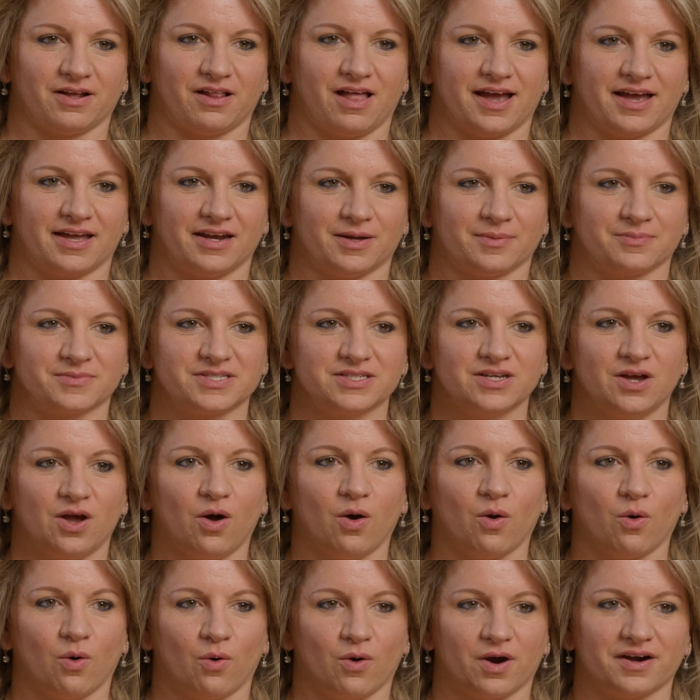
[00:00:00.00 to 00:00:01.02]
items,
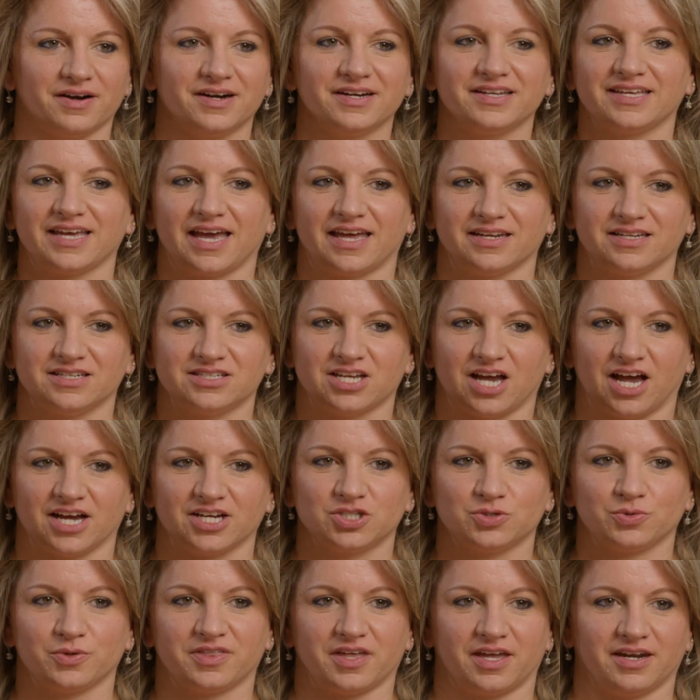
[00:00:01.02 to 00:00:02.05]
or get in
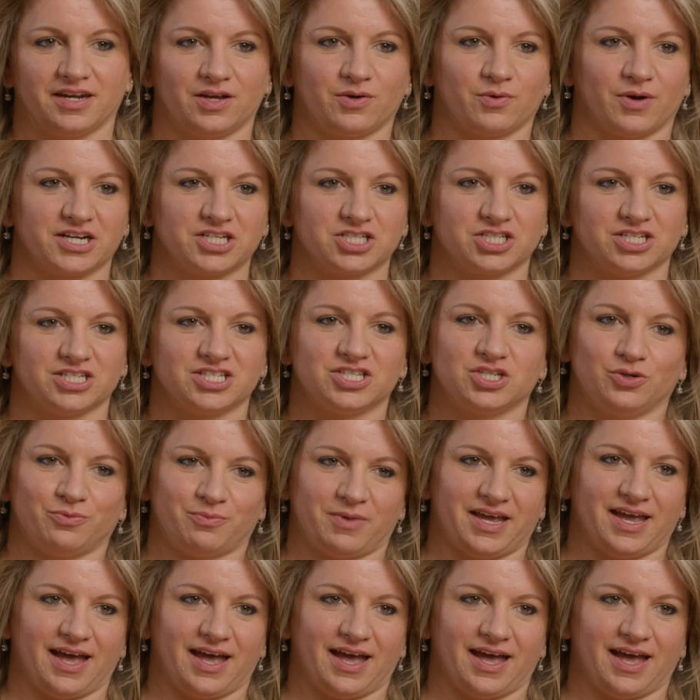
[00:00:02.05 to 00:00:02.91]
touch with any questions you may